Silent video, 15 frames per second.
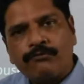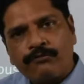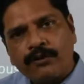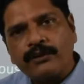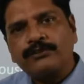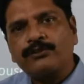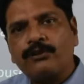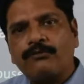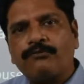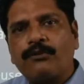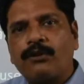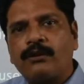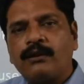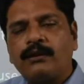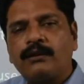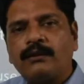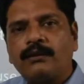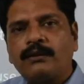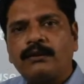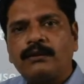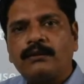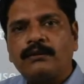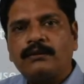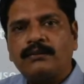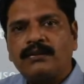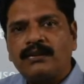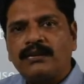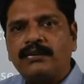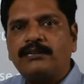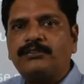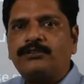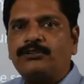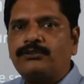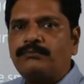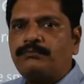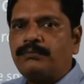First of all, it